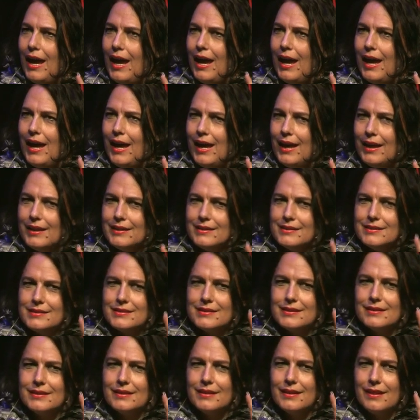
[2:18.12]
And
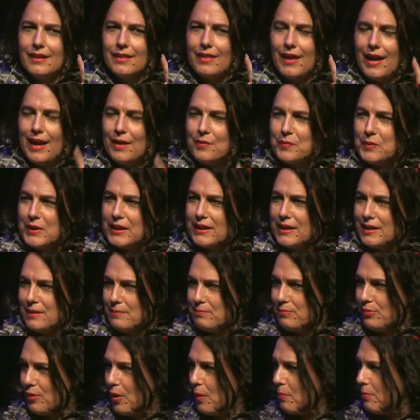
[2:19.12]
that
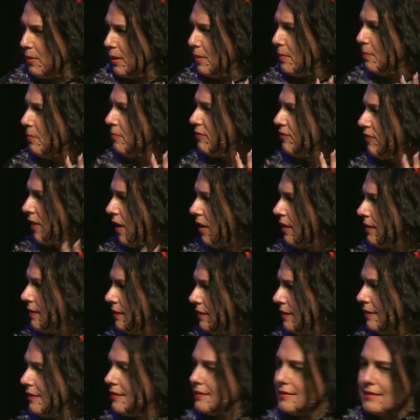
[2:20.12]
wicked problem
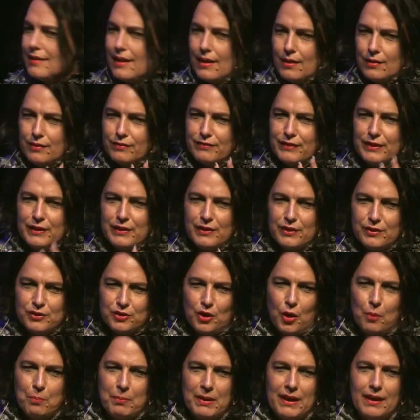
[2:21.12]
finds itself in the
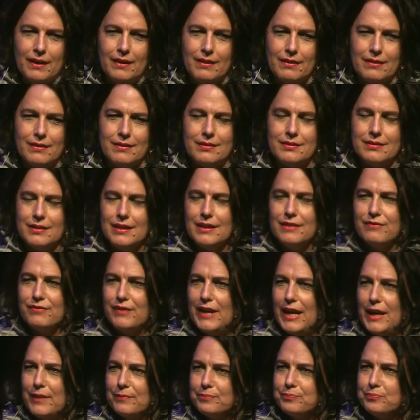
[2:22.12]
topic this
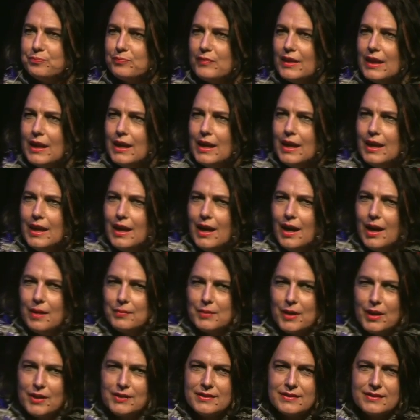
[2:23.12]
evening. I'm
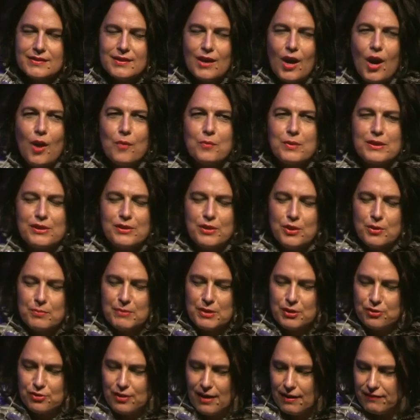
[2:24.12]
going to start with
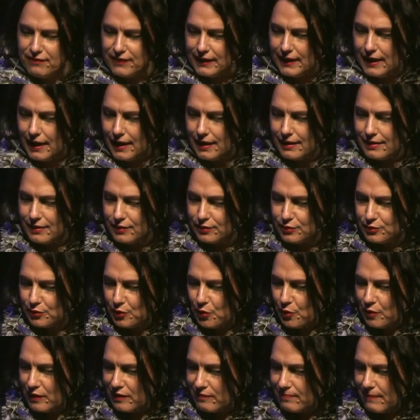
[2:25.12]
human trafficking and the
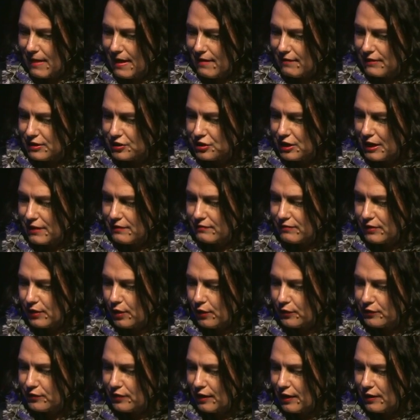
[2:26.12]
story of Mary Jane
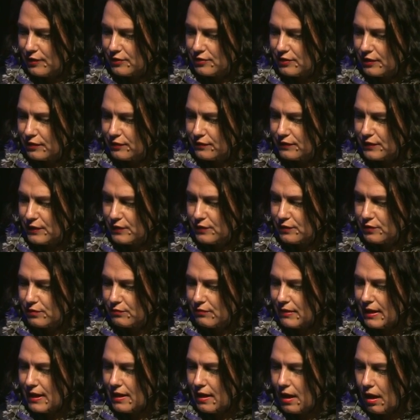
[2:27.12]
Veloso, just for you to
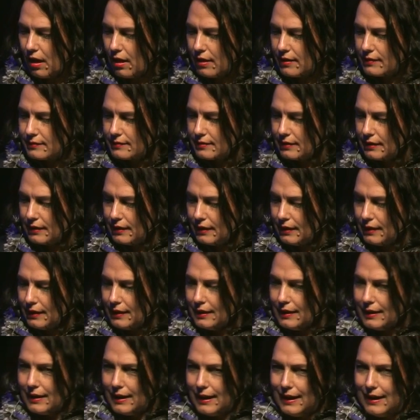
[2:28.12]
realise
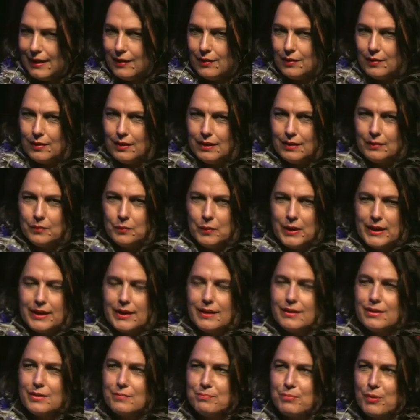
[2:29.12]
how
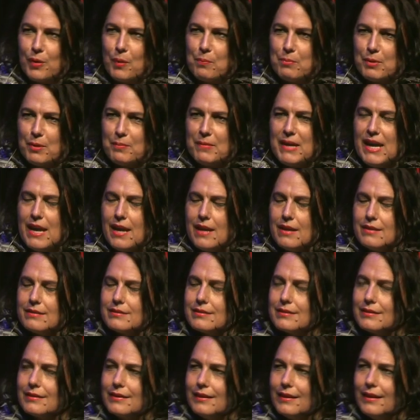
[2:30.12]
wicked the problem
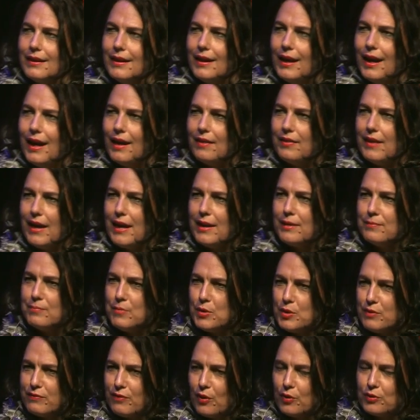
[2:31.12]
is, and then
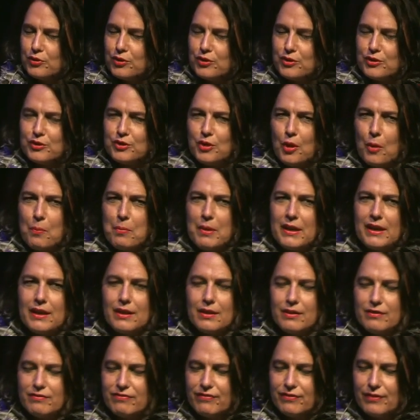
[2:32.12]
move on to the topic
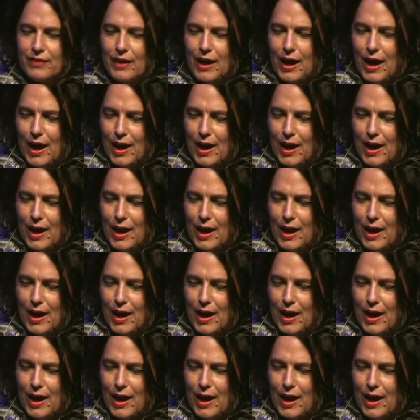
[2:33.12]
of